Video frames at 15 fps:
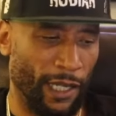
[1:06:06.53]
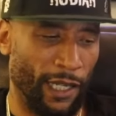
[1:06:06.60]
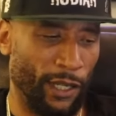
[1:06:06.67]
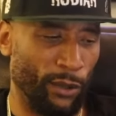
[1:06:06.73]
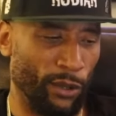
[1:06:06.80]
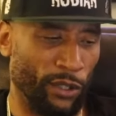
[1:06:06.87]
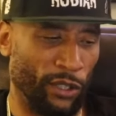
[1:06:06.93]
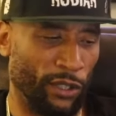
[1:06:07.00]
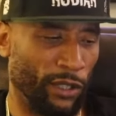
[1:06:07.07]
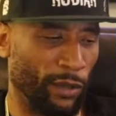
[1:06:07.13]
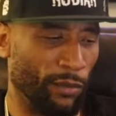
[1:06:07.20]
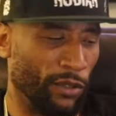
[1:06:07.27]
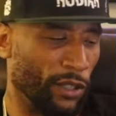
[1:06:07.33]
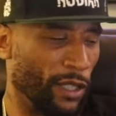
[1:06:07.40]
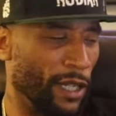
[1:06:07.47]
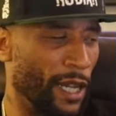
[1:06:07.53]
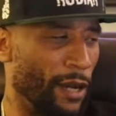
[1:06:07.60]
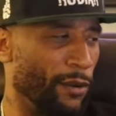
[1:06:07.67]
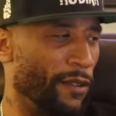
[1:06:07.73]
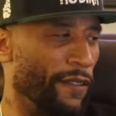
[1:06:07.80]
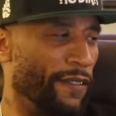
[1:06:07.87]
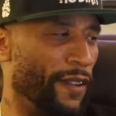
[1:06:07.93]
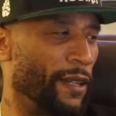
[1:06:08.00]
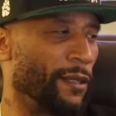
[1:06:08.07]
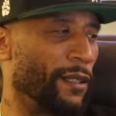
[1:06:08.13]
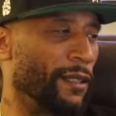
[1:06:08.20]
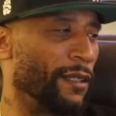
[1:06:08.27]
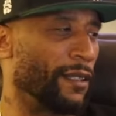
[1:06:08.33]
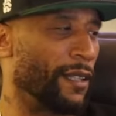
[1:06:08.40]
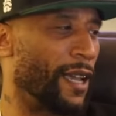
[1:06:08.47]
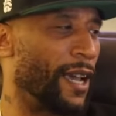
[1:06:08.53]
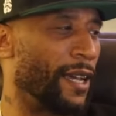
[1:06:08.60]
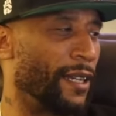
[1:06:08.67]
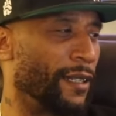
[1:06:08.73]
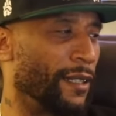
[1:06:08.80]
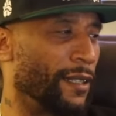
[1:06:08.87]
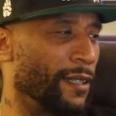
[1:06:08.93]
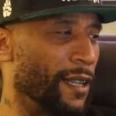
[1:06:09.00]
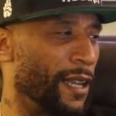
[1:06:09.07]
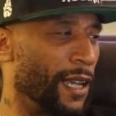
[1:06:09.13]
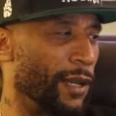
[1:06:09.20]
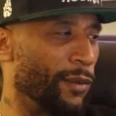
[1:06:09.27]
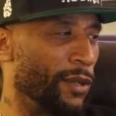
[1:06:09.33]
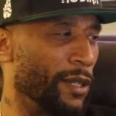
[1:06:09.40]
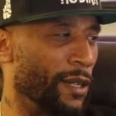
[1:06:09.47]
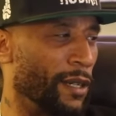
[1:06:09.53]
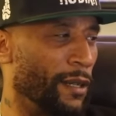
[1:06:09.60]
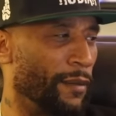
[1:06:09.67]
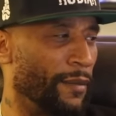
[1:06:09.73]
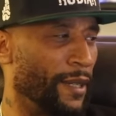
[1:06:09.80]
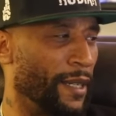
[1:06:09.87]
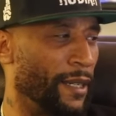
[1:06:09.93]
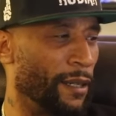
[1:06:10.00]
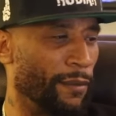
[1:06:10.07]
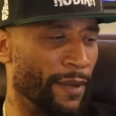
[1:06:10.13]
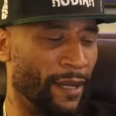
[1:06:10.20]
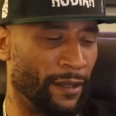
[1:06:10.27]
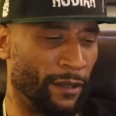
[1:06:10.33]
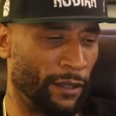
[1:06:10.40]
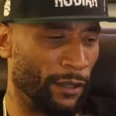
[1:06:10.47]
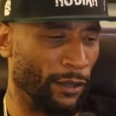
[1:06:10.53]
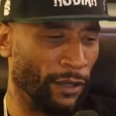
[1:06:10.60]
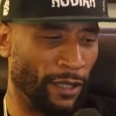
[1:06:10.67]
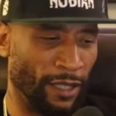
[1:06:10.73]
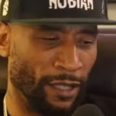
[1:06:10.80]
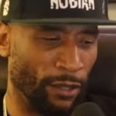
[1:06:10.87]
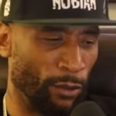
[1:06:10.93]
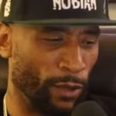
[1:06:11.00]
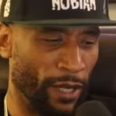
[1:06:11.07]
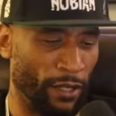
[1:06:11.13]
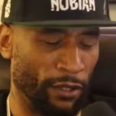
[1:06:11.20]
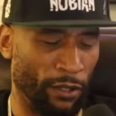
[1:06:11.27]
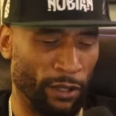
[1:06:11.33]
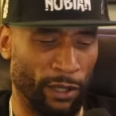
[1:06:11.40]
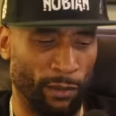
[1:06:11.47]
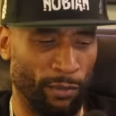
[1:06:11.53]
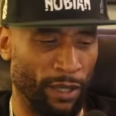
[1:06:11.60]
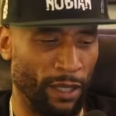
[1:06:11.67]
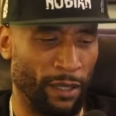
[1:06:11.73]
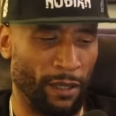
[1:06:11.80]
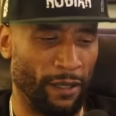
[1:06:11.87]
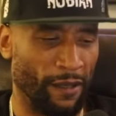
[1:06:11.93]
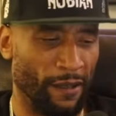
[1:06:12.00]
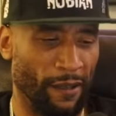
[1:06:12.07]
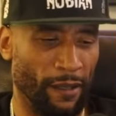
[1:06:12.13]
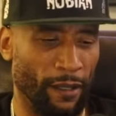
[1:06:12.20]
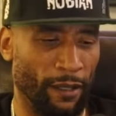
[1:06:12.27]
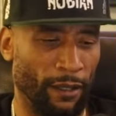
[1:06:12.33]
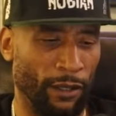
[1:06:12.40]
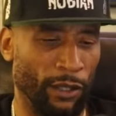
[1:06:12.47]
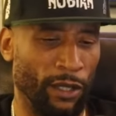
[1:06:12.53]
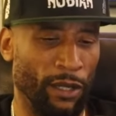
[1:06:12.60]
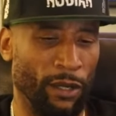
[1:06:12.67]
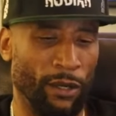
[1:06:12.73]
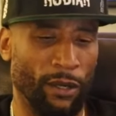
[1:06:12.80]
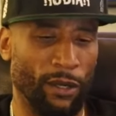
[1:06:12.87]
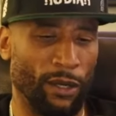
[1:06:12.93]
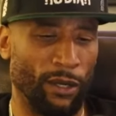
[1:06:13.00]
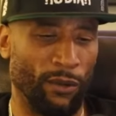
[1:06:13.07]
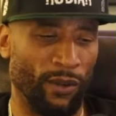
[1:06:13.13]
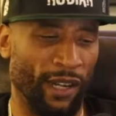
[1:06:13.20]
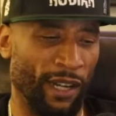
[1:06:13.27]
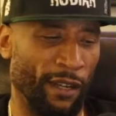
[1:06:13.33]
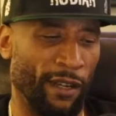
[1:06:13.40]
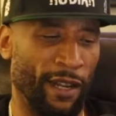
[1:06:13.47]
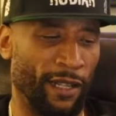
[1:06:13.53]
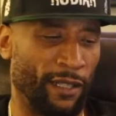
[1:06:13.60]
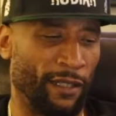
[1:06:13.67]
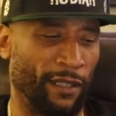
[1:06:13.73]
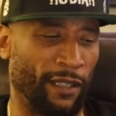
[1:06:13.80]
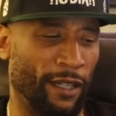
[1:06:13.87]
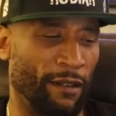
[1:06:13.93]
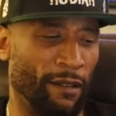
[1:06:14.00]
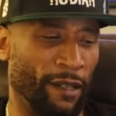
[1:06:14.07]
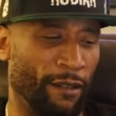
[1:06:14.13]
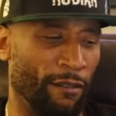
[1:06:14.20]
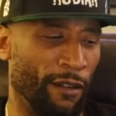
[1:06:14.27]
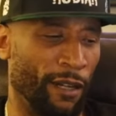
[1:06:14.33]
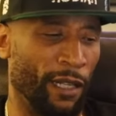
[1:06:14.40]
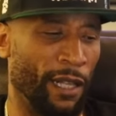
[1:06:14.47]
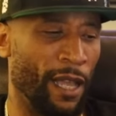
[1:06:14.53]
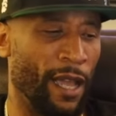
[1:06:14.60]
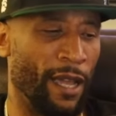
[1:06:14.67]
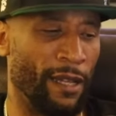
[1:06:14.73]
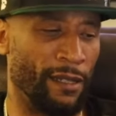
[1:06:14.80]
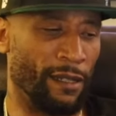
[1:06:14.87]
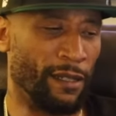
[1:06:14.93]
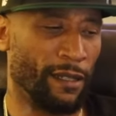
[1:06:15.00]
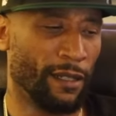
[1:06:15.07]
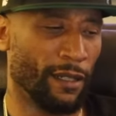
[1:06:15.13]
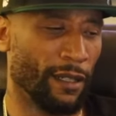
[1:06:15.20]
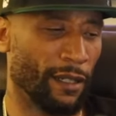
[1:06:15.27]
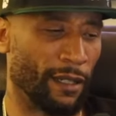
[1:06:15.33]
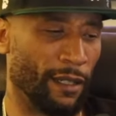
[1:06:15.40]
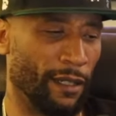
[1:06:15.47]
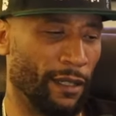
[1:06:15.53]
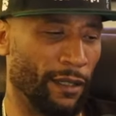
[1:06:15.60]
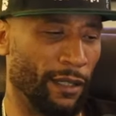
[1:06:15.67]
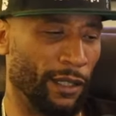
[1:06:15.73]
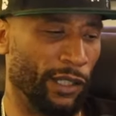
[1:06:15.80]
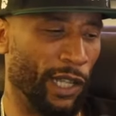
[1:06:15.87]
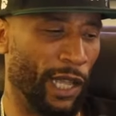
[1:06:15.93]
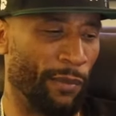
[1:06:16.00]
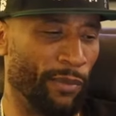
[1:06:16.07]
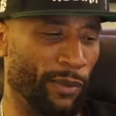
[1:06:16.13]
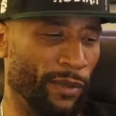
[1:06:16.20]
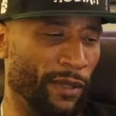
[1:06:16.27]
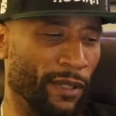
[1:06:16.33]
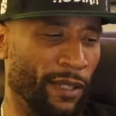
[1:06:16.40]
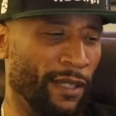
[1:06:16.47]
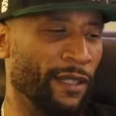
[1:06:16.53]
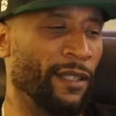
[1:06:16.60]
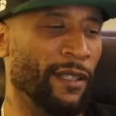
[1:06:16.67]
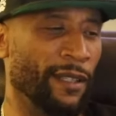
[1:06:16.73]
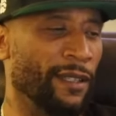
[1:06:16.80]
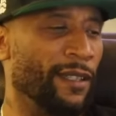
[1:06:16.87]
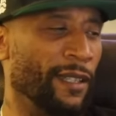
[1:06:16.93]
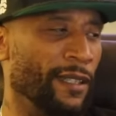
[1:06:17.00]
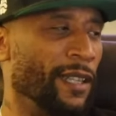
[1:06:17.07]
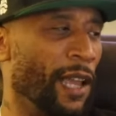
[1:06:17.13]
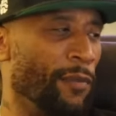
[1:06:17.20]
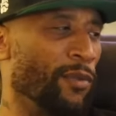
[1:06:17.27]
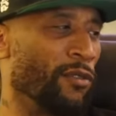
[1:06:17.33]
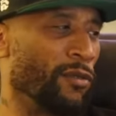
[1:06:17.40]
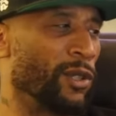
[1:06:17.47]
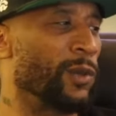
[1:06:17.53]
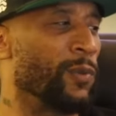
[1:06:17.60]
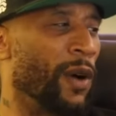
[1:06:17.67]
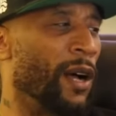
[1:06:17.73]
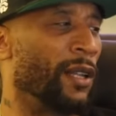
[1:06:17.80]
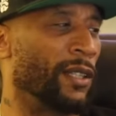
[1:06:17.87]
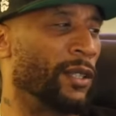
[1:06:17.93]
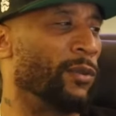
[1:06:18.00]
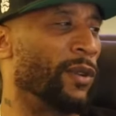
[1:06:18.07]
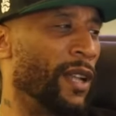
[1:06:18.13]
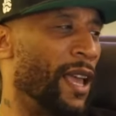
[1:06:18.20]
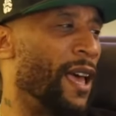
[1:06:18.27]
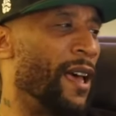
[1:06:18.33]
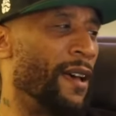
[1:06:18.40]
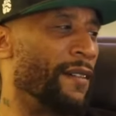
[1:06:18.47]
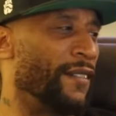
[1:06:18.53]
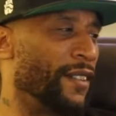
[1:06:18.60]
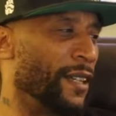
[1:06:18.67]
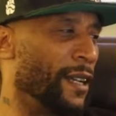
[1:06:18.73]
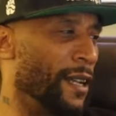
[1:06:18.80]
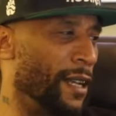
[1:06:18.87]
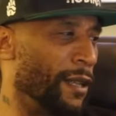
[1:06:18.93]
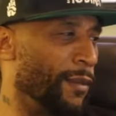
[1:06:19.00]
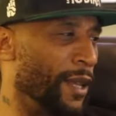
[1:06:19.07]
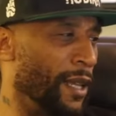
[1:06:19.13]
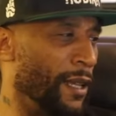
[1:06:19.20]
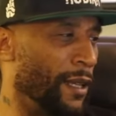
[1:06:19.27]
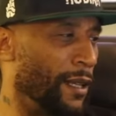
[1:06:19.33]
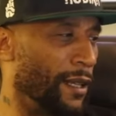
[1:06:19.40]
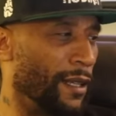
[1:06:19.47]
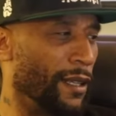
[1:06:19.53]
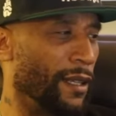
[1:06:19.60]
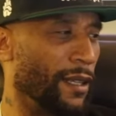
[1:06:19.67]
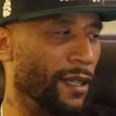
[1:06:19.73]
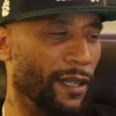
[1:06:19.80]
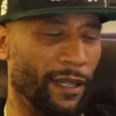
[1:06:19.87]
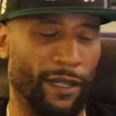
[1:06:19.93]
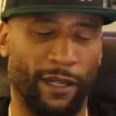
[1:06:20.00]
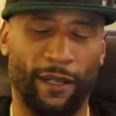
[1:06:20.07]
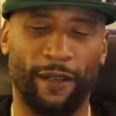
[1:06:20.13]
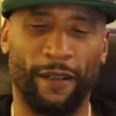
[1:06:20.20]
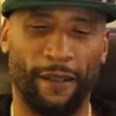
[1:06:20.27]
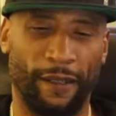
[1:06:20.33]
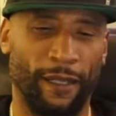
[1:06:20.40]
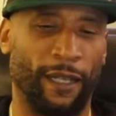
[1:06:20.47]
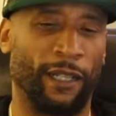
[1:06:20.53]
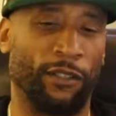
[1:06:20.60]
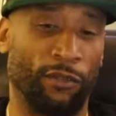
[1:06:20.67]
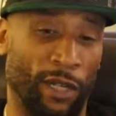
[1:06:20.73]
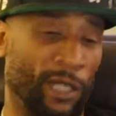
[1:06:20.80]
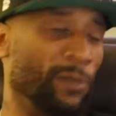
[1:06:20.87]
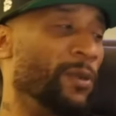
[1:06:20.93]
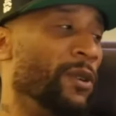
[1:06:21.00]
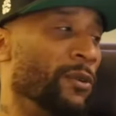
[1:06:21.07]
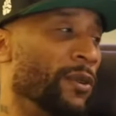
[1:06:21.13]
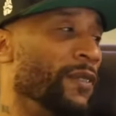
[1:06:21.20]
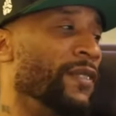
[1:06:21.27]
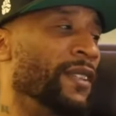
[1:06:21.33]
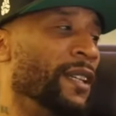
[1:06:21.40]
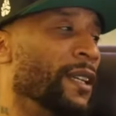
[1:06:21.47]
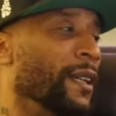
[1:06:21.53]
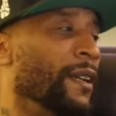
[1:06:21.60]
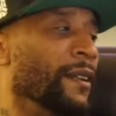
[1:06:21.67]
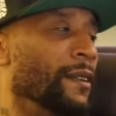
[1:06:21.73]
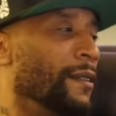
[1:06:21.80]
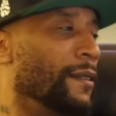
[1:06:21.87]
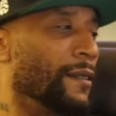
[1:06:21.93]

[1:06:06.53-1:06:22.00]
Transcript: it was just some shit how we felt inside at the time, you know what I mean, about certain situations. But, you know, we didn't necessarily realize the type the type of response it would have, you know what I mean? -hmm. And trust me, we've seen it